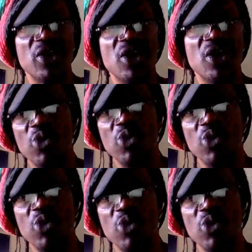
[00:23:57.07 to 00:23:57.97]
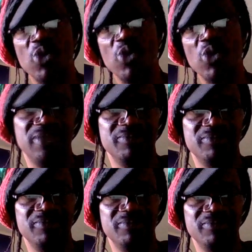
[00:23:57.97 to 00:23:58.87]
for her outfit.
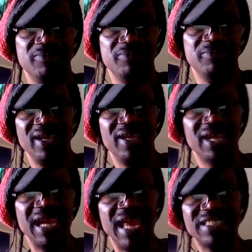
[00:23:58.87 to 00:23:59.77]
In the class